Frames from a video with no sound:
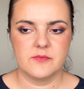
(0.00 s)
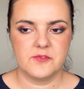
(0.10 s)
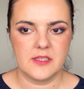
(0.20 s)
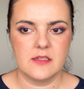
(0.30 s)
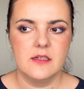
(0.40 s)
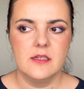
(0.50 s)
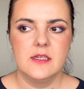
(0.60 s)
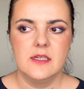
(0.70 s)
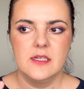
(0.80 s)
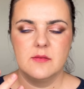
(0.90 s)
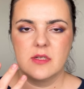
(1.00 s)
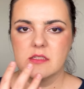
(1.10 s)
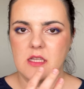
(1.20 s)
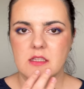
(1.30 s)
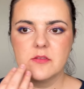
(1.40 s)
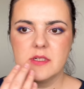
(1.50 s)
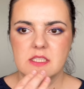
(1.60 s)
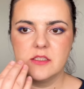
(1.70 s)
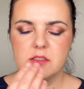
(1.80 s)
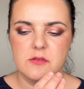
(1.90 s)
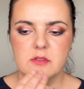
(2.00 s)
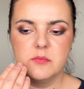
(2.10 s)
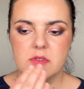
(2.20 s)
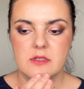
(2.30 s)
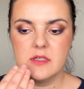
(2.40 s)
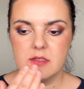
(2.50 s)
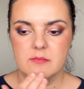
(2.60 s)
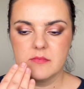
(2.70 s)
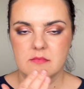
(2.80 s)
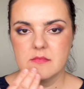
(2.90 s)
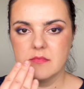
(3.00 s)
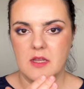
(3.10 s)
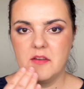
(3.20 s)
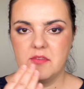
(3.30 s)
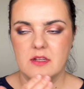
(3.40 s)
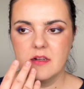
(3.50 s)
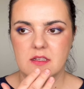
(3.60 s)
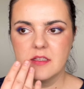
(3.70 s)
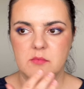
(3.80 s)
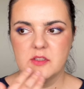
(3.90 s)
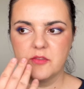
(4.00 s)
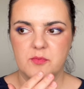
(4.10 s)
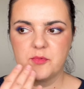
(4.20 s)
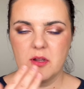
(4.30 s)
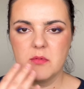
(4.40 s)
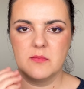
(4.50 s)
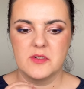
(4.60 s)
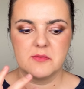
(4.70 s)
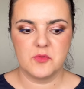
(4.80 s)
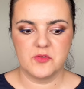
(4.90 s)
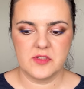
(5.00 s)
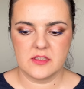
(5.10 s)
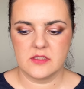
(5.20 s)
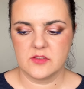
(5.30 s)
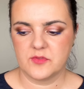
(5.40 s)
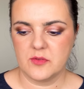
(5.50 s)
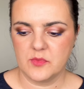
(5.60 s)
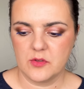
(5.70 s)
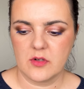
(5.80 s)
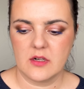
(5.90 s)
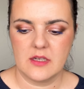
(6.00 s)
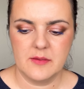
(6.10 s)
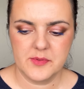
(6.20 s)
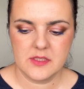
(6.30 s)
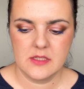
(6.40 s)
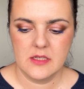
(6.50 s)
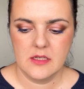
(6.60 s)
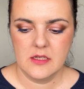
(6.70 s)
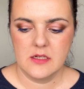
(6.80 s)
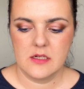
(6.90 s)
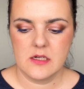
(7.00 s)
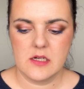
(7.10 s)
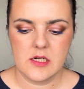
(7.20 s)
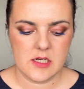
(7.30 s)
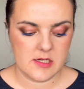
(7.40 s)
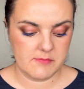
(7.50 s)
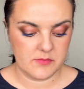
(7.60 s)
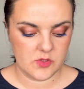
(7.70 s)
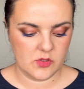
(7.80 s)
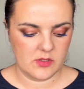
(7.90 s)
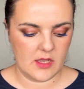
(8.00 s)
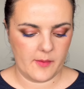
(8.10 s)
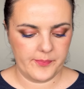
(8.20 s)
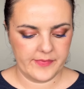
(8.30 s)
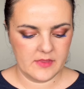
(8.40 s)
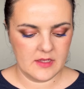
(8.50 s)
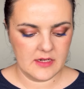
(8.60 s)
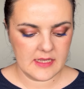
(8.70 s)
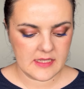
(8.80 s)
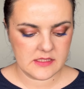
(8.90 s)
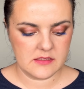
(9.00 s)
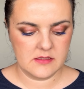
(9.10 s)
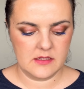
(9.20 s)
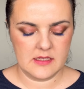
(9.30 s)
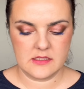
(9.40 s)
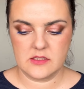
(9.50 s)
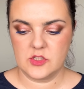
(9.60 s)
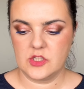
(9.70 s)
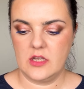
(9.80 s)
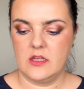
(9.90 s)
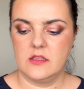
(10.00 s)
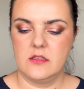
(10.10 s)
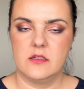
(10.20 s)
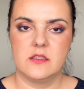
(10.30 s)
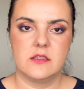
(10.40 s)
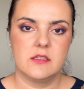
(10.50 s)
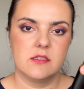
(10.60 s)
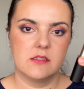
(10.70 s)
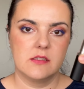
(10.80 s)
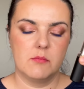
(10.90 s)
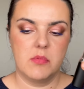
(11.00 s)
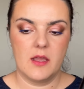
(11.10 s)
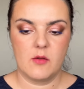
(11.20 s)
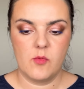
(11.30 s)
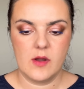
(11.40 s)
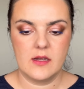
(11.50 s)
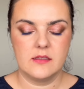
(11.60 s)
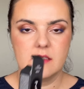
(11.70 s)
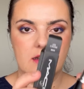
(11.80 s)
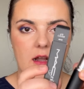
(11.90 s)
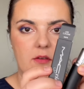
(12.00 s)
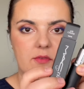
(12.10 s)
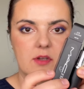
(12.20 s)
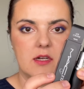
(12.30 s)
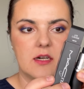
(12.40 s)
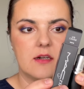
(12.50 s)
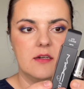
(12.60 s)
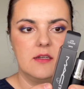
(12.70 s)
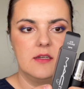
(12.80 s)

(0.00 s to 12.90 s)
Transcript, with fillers: thing, because otherwise you'll be having a little bit of problem removing this from your lips. So yeah. The last shade, it is the black one, the Caviar.